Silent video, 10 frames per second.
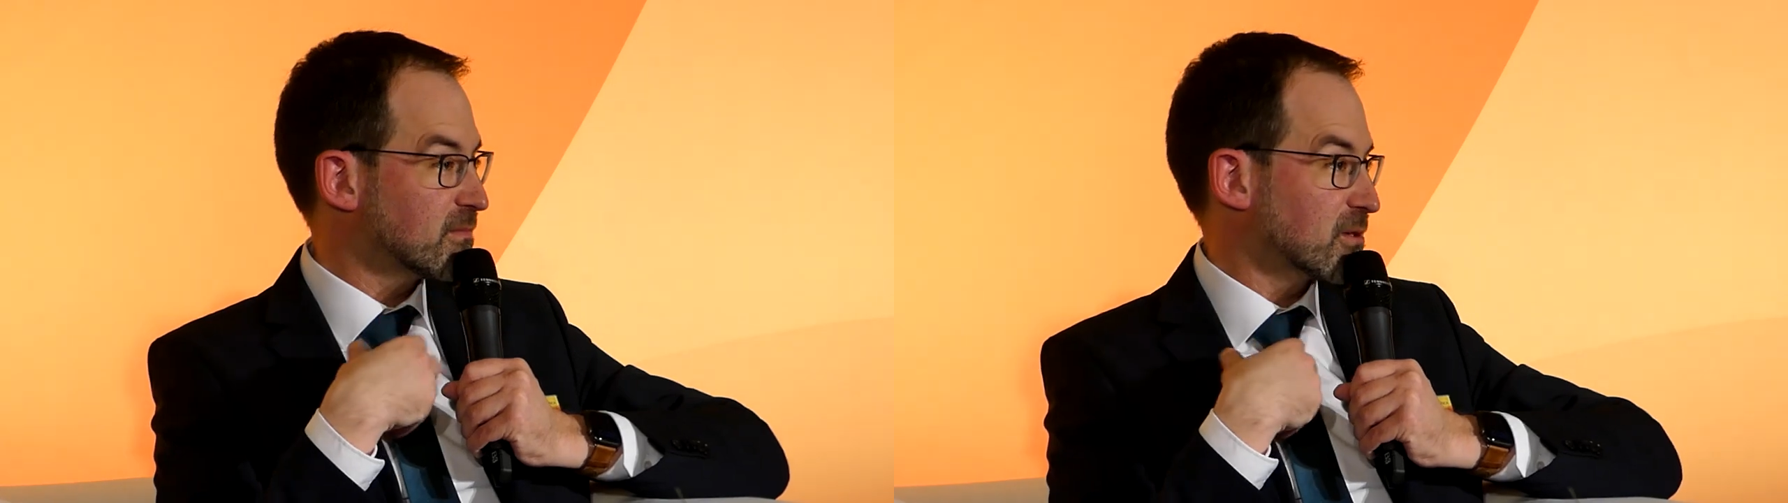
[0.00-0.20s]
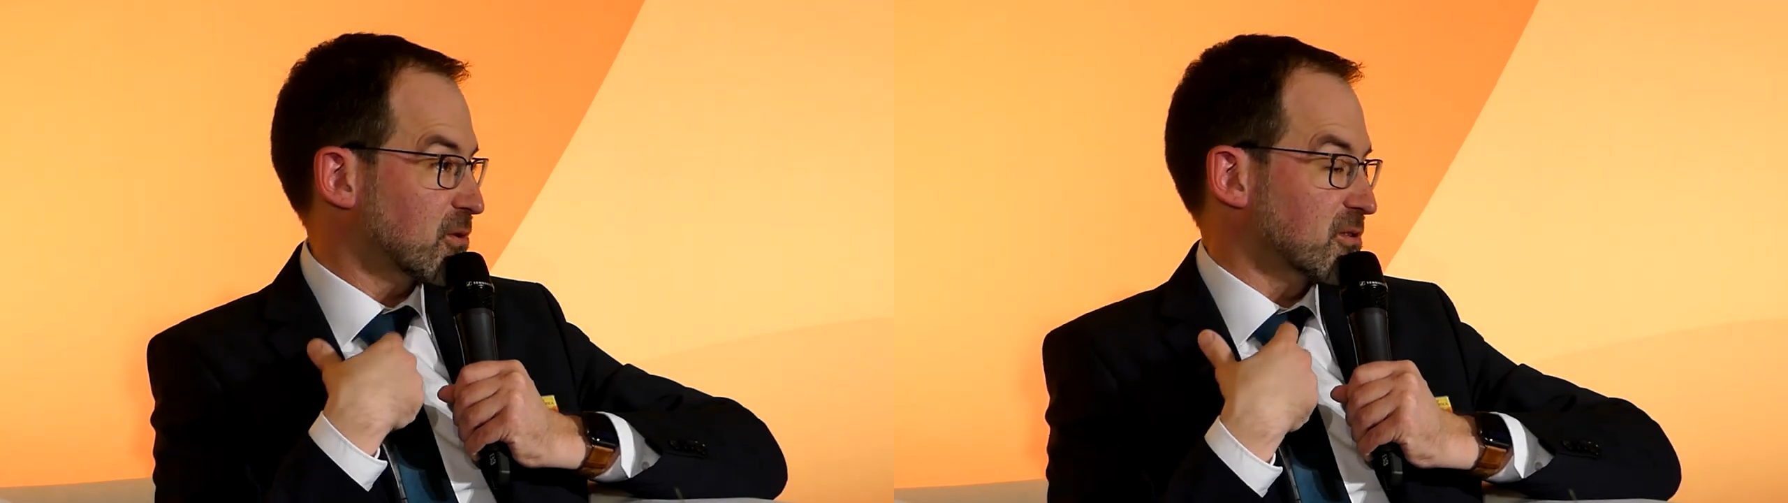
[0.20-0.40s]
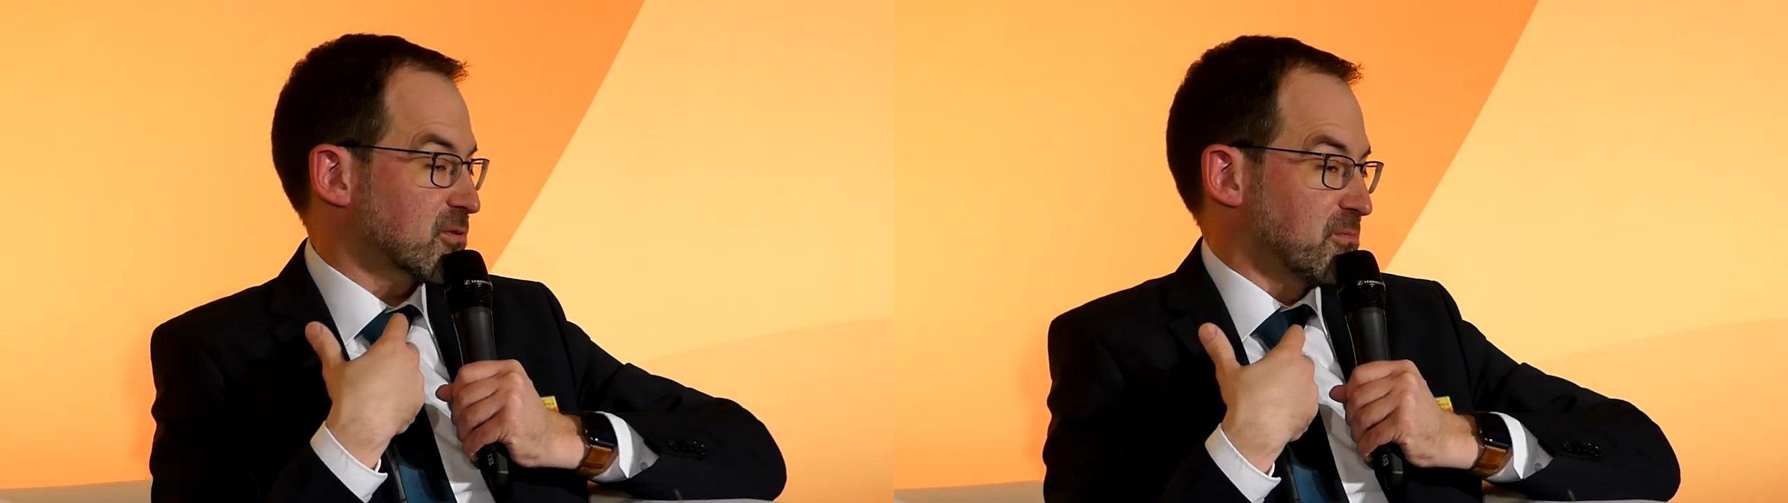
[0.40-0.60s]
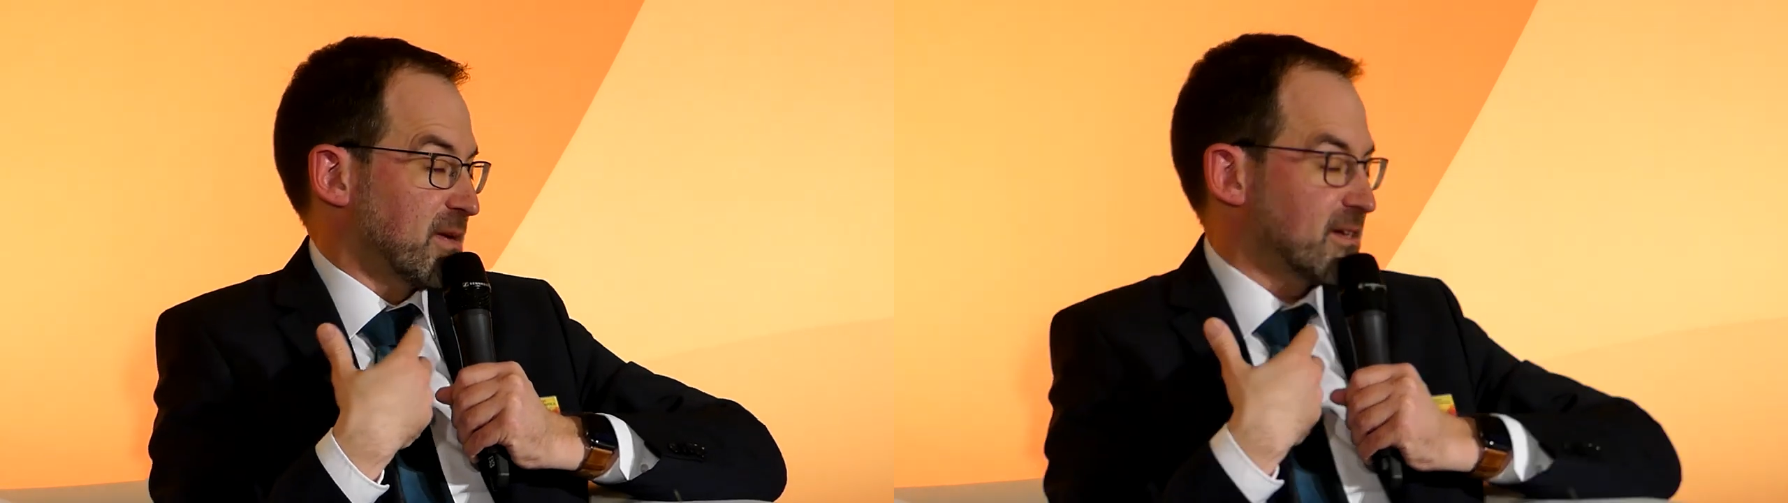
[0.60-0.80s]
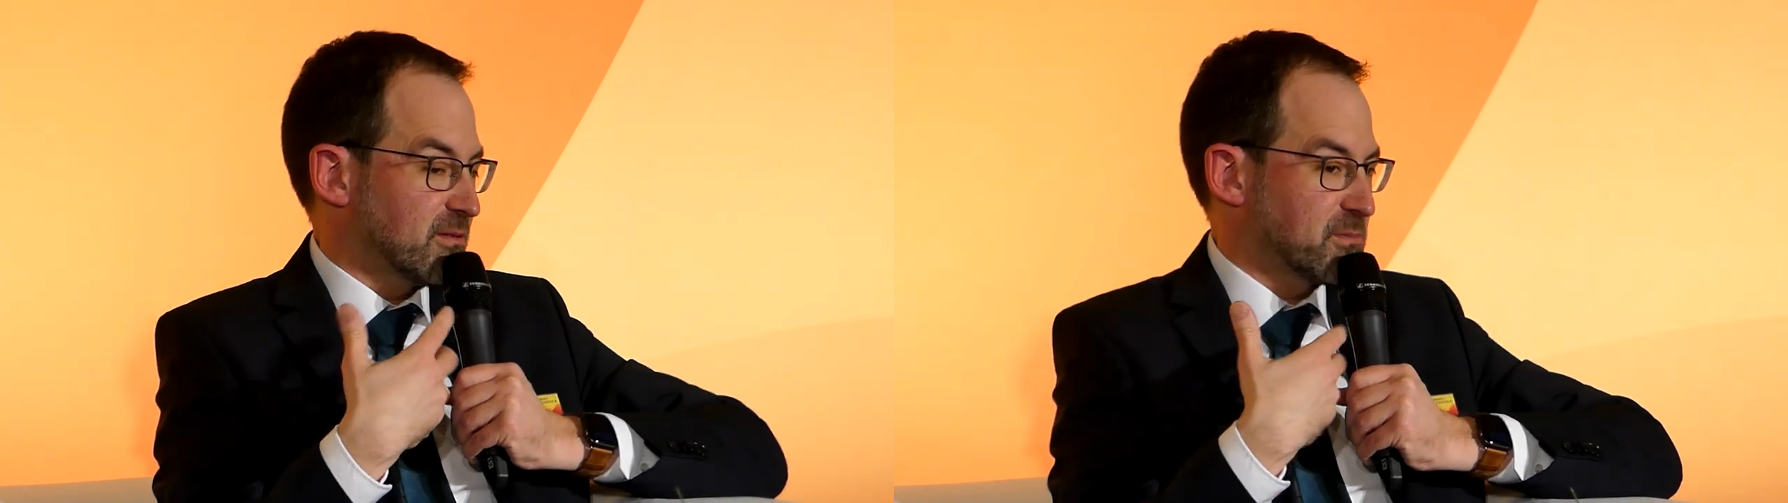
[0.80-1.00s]
according to my
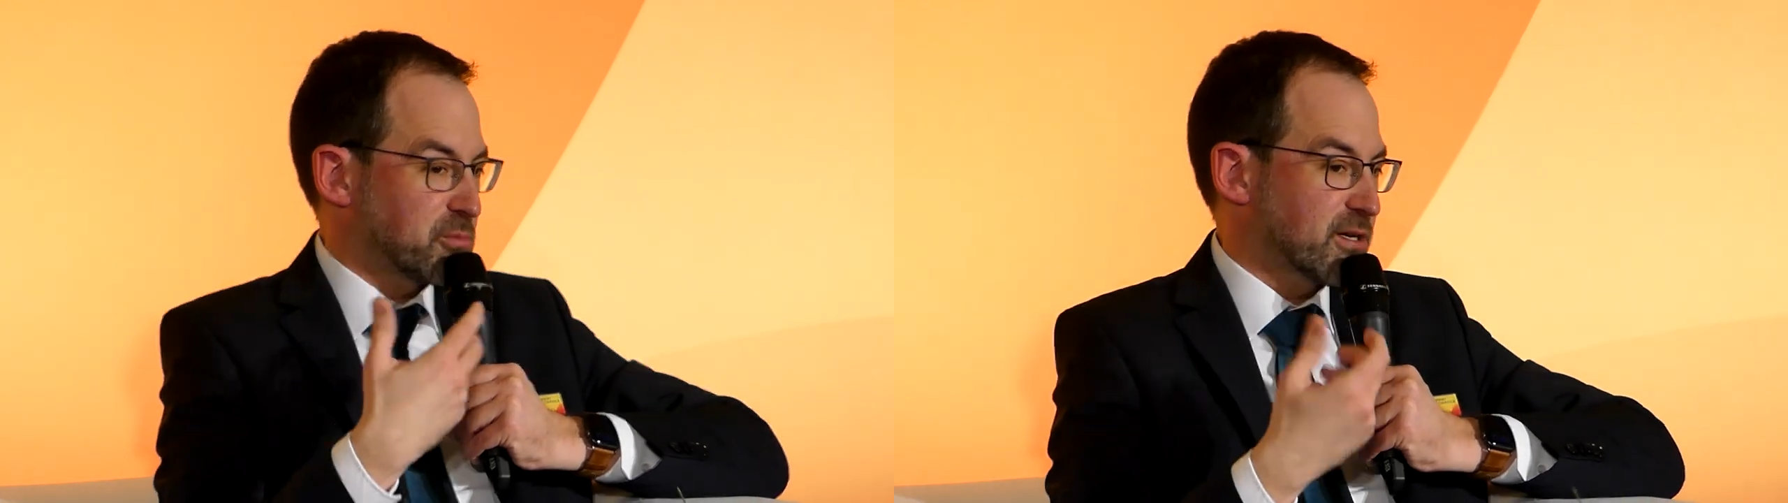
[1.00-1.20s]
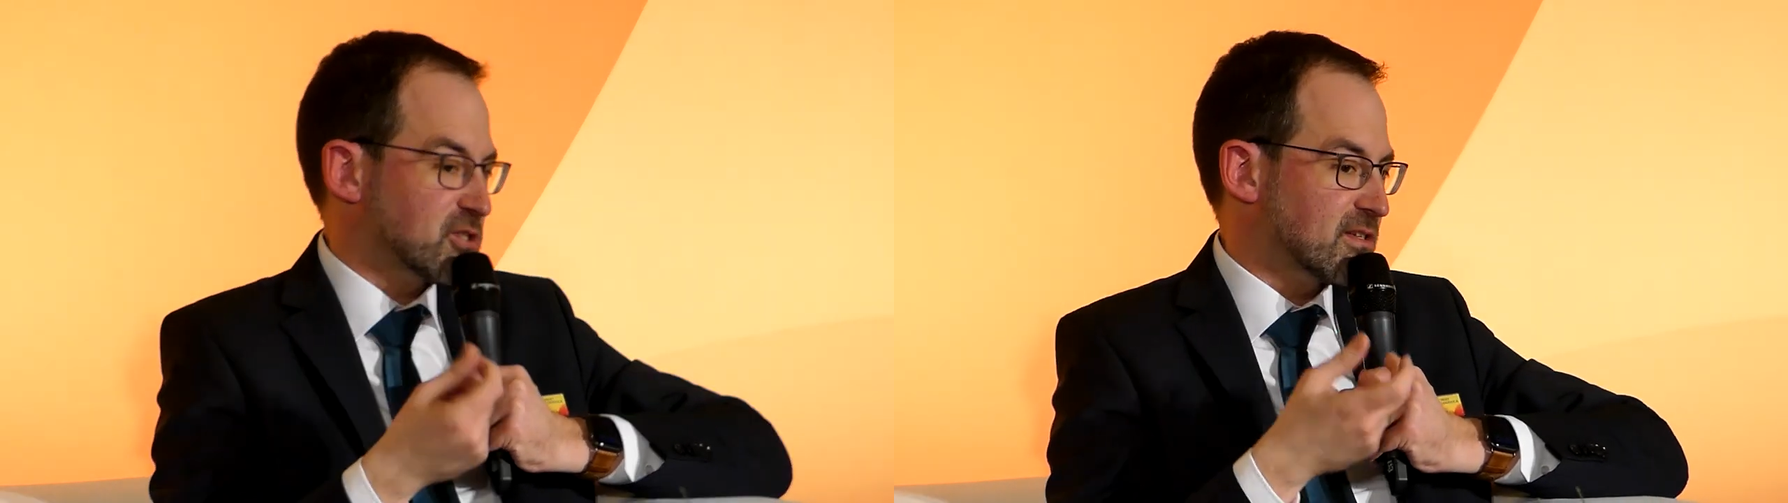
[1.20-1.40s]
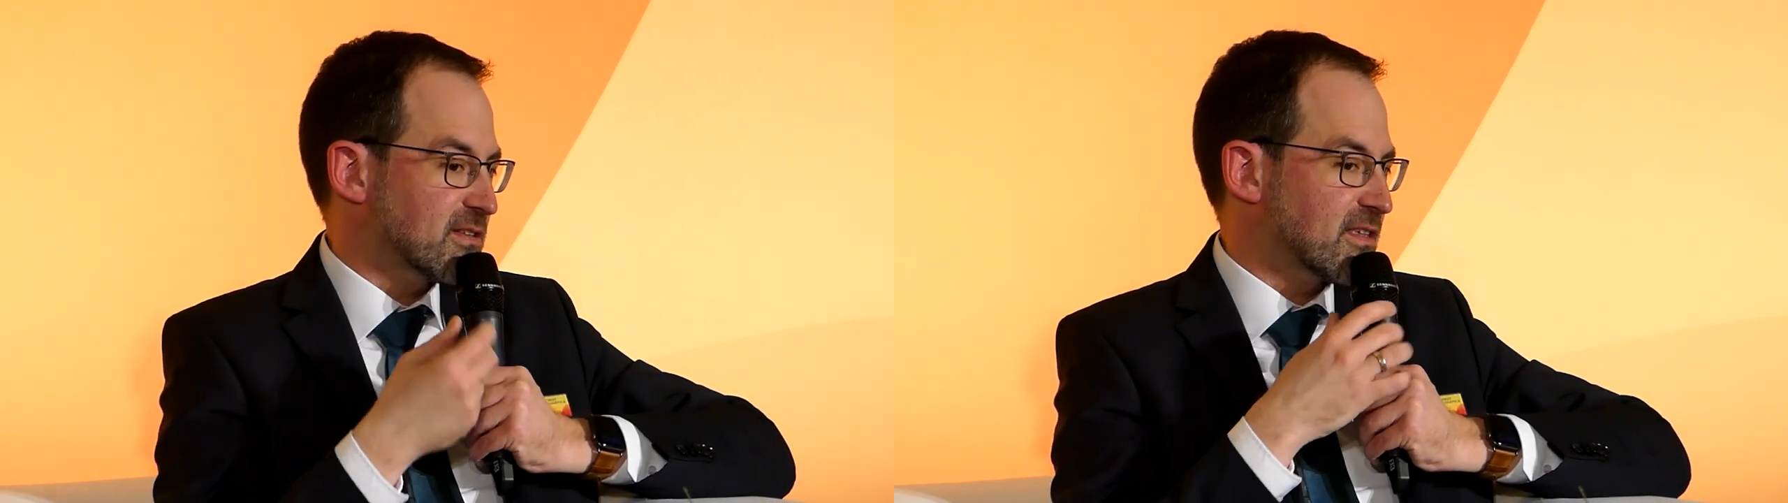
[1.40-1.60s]
impression,